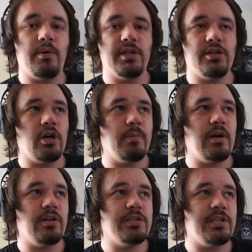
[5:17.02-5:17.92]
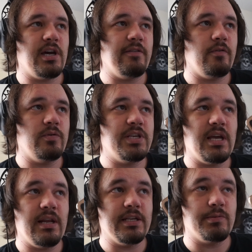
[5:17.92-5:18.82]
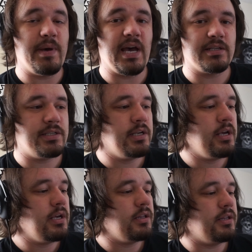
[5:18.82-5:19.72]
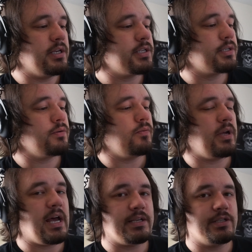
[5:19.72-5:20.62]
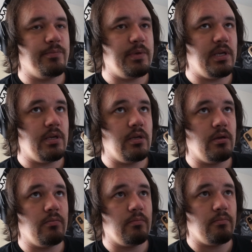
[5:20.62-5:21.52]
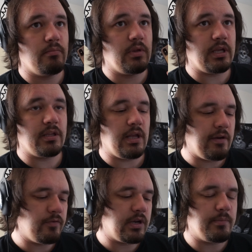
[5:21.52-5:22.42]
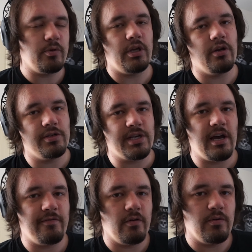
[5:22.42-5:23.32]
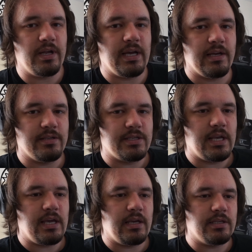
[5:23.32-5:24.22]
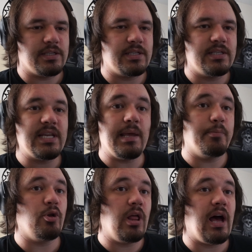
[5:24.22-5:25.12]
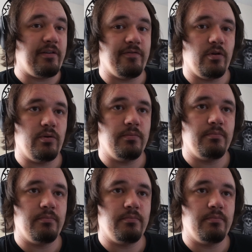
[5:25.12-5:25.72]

talk about is the iPhone XS Max. This has to be like every couple of years, iPhone has a staple iPhone.